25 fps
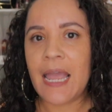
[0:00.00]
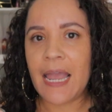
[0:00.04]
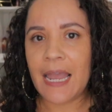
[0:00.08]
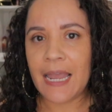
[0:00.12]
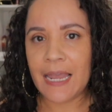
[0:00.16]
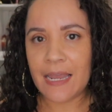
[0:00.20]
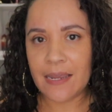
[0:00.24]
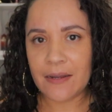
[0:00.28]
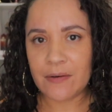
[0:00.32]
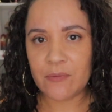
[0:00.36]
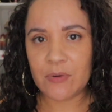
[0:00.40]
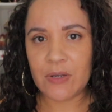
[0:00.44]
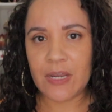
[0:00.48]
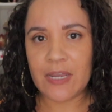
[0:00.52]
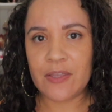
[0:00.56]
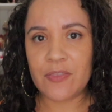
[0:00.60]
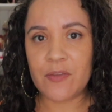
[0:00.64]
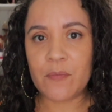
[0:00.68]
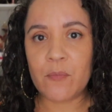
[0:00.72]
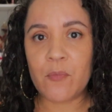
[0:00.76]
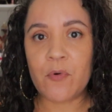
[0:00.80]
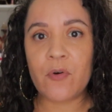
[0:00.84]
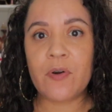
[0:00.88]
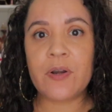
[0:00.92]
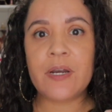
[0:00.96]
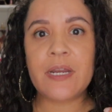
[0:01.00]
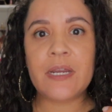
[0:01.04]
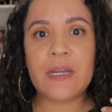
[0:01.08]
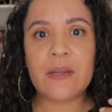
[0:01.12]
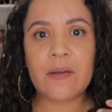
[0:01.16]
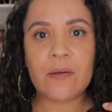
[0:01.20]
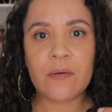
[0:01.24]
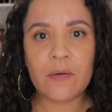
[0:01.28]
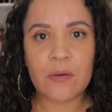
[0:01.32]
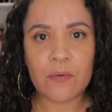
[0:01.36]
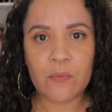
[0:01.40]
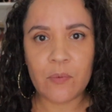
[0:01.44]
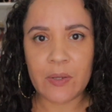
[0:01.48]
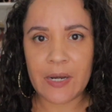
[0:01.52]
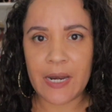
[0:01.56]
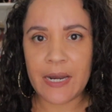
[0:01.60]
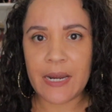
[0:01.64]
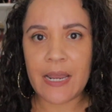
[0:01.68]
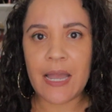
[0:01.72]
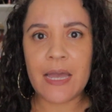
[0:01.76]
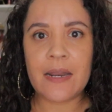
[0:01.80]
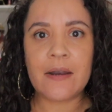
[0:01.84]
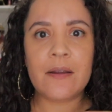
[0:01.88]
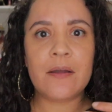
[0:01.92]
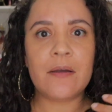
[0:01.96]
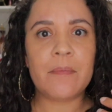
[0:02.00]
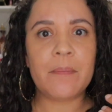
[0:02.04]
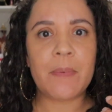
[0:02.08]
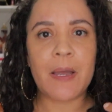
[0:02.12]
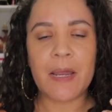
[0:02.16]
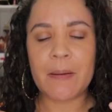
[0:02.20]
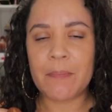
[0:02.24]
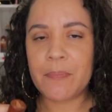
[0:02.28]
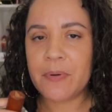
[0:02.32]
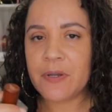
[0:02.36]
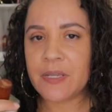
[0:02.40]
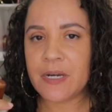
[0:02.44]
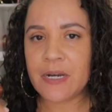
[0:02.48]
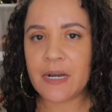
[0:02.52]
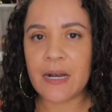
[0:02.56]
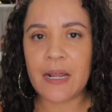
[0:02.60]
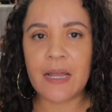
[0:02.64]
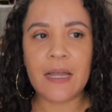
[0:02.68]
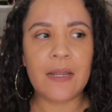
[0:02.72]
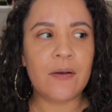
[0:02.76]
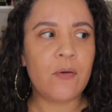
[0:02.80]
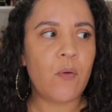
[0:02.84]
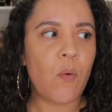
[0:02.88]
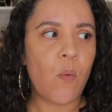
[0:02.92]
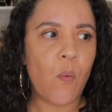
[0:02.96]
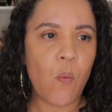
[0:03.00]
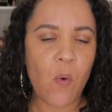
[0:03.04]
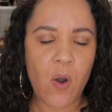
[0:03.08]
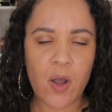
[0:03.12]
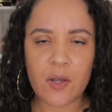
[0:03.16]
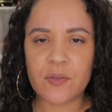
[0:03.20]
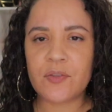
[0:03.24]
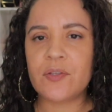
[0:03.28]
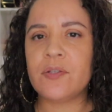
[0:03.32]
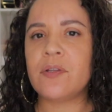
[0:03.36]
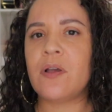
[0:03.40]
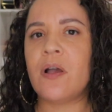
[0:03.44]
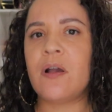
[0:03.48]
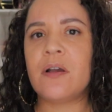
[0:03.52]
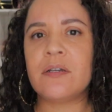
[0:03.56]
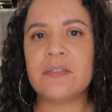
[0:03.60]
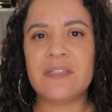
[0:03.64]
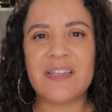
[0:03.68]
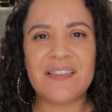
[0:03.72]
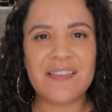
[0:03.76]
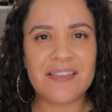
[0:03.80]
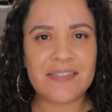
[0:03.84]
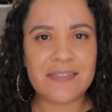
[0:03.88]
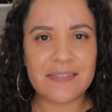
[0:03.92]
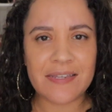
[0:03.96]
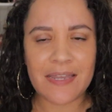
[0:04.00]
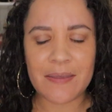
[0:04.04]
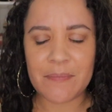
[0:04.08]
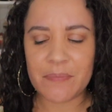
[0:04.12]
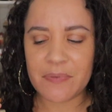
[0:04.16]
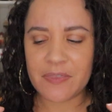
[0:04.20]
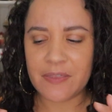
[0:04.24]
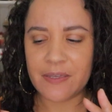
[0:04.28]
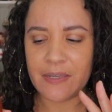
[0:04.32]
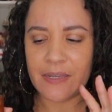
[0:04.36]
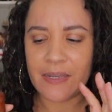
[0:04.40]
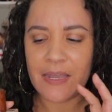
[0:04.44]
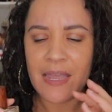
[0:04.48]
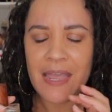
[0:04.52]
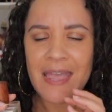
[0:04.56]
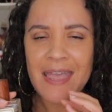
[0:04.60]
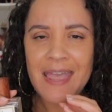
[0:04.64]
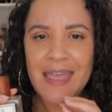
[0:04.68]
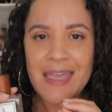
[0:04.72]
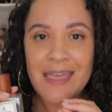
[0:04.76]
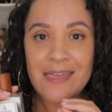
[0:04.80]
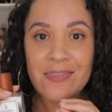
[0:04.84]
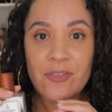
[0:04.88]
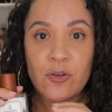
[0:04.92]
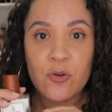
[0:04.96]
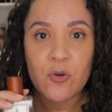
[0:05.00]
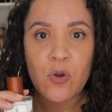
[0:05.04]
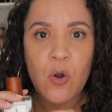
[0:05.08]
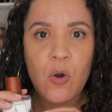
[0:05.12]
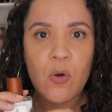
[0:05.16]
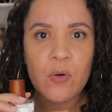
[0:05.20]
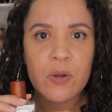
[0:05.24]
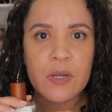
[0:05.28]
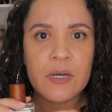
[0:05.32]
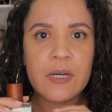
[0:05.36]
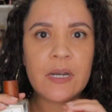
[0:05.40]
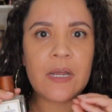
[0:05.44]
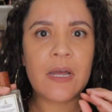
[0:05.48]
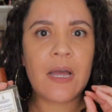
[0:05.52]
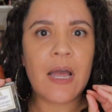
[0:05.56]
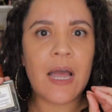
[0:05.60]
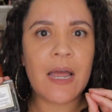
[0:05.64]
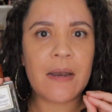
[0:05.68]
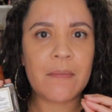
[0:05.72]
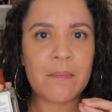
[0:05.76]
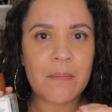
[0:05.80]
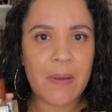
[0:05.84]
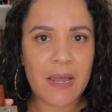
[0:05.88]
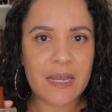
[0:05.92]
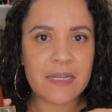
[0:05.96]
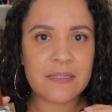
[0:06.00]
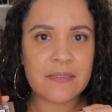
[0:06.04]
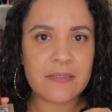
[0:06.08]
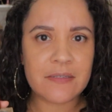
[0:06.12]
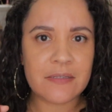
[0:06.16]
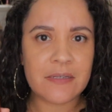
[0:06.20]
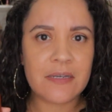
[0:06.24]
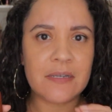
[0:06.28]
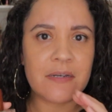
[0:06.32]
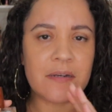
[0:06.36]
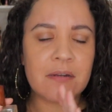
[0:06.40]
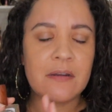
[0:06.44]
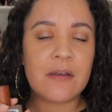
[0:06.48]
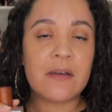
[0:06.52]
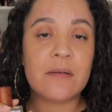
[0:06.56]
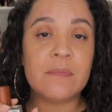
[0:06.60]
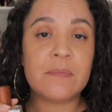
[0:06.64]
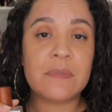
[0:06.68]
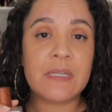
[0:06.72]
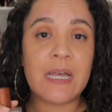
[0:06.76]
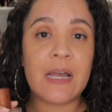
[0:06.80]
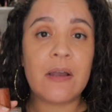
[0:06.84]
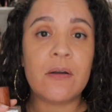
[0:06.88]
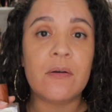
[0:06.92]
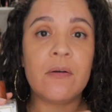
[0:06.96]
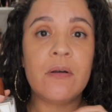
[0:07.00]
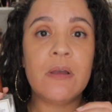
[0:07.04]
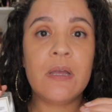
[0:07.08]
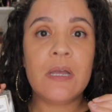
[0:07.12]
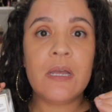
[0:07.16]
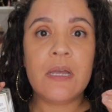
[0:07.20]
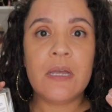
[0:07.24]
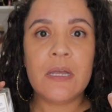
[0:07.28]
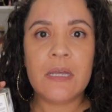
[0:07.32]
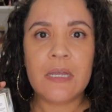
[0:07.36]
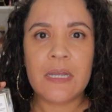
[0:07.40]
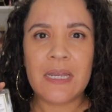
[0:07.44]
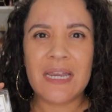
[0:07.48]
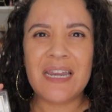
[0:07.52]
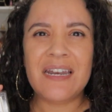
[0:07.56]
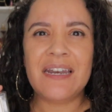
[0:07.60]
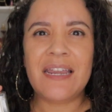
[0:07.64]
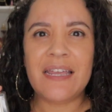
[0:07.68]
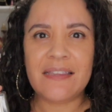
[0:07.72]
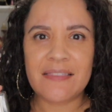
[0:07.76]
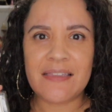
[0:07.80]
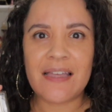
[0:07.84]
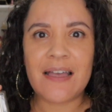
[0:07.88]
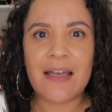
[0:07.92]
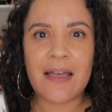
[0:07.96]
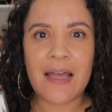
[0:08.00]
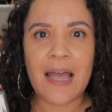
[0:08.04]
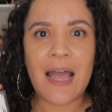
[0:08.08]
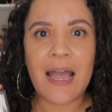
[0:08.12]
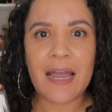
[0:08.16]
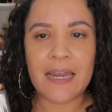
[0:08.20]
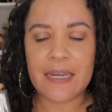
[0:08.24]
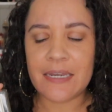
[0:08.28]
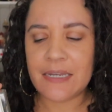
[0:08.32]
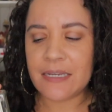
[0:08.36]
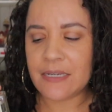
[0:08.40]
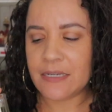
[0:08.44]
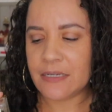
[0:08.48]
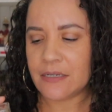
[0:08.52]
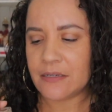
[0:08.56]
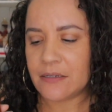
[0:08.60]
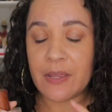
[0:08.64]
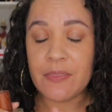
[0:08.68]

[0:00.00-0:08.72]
And in the morning when I got up, I put it on, walked the dogs, and the same thing. The coconut on my skin comes out in like that high heat.